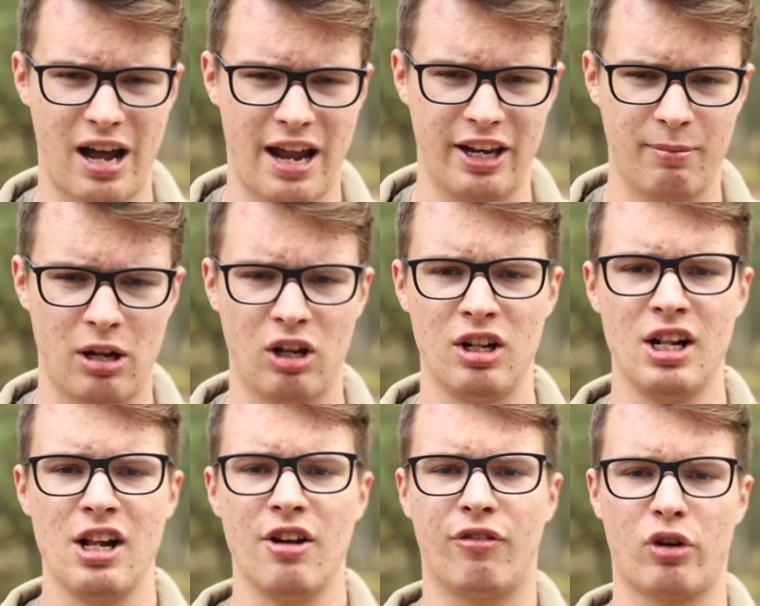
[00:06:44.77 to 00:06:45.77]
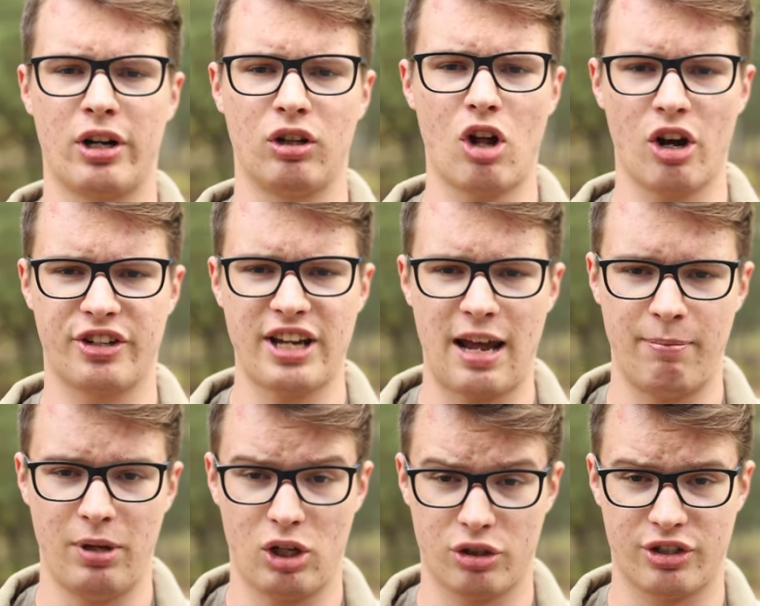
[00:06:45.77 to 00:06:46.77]
animal for a long
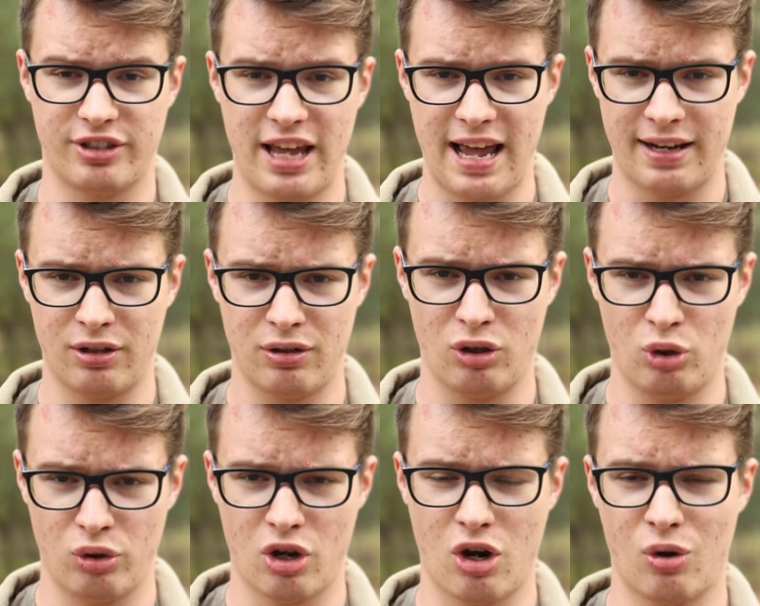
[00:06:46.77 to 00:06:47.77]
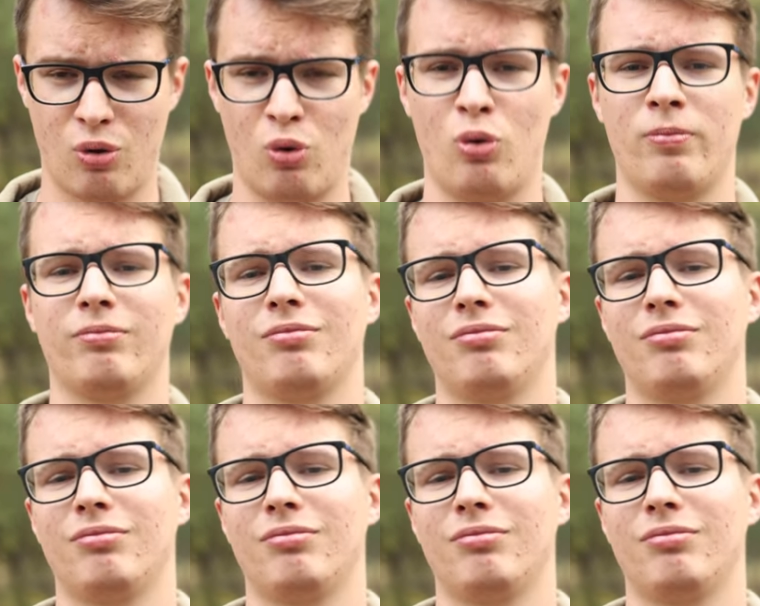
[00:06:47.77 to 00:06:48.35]
time because then you know